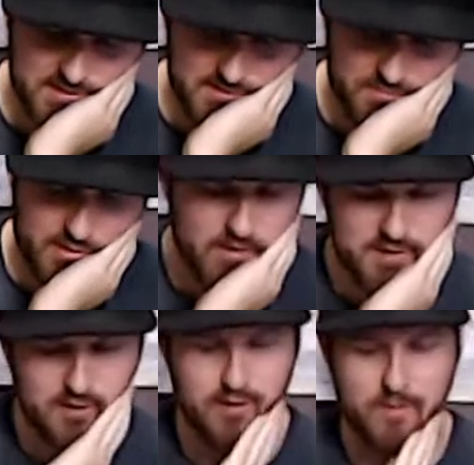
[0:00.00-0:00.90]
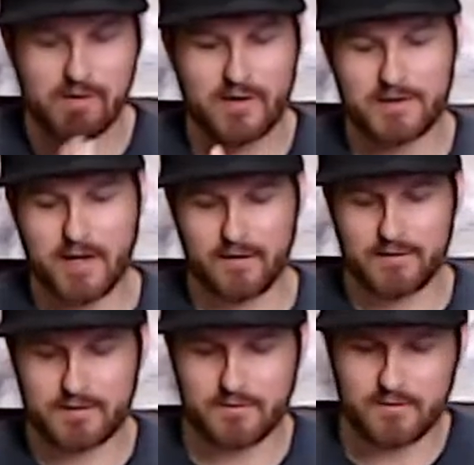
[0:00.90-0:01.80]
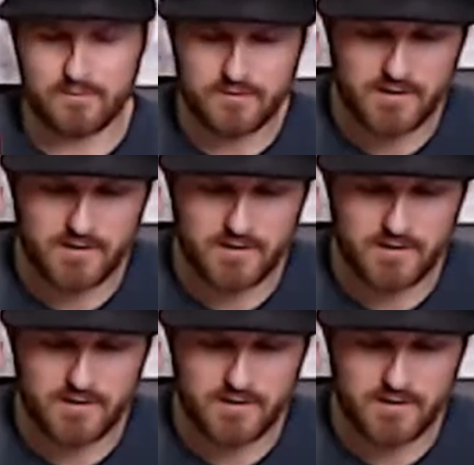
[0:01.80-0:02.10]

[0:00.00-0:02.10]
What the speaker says: pretty much limited down to the